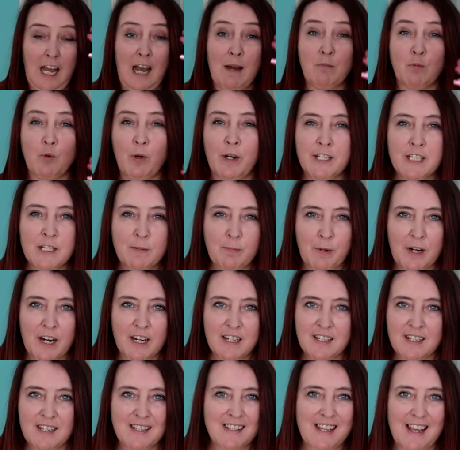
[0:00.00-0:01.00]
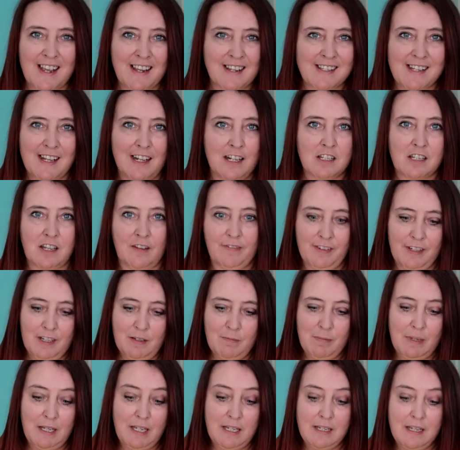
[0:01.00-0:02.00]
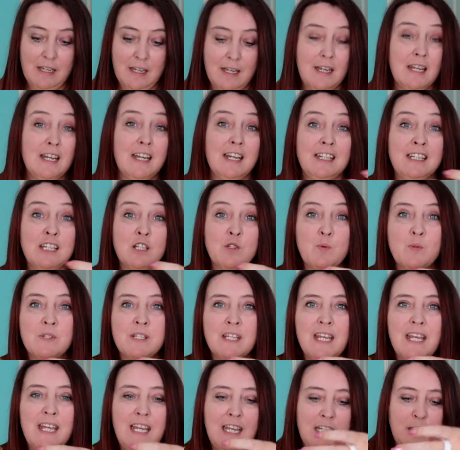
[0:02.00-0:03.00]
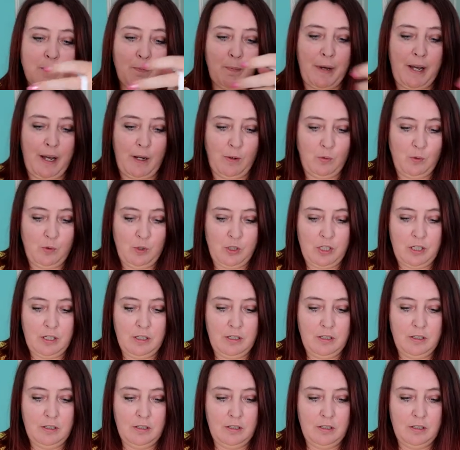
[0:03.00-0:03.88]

I'm quite surprised these X Ls are fitting me, and this was eight pounds,